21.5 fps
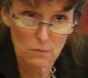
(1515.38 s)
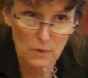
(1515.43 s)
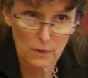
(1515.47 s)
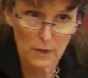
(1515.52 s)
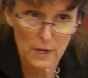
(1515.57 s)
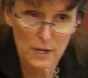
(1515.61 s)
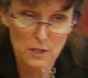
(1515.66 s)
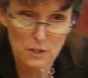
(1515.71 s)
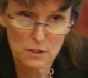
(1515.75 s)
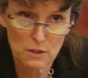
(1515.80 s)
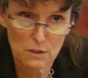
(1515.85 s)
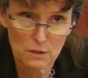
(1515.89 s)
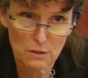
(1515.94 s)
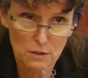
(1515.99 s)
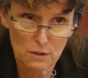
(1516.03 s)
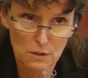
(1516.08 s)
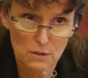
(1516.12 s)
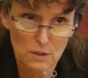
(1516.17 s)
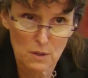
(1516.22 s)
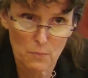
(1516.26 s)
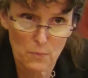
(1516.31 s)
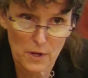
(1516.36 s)
relation to
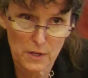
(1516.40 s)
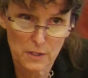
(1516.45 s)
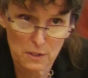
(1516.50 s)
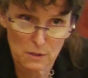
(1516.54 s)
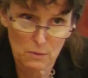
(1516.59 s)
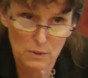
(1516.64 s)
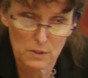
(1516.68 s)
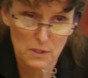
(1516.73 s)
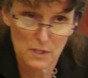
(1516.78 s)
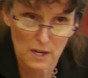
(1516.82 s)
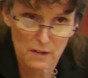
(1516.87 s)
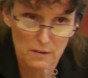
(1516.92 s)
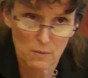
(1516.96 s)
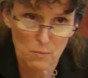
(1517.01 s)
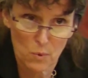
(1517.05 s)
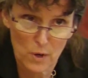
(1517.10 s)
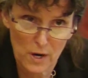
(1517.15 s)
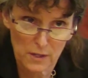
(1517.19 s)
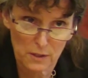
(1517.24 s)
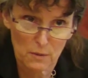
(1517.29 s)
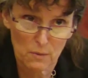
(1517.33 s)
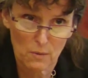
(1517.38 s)
somebody, to the death of
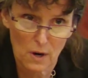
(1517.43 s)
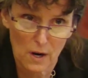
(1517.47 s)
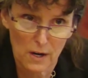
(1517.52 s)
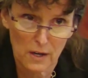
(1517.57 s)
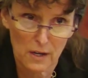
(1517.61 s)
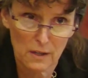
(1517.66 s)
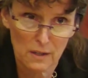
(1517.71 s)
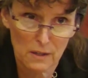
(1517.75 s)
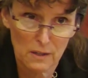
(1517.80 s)
Brandon Wright?